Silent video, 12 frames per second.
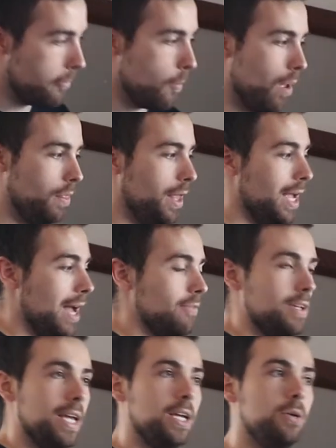and they have
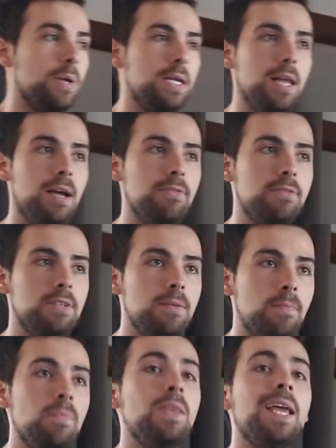king, queen left,
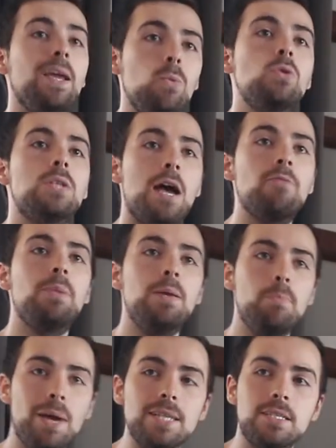it would have been
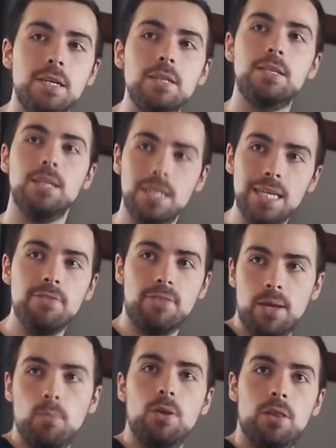better to leave
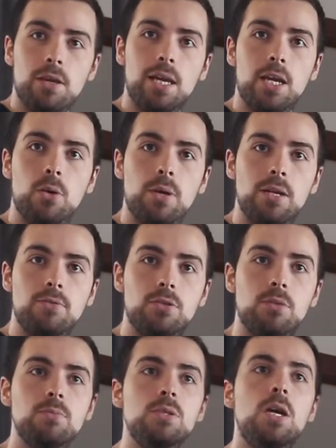them with the king, queen of
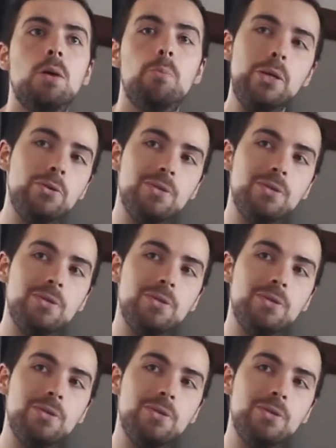trumps, but you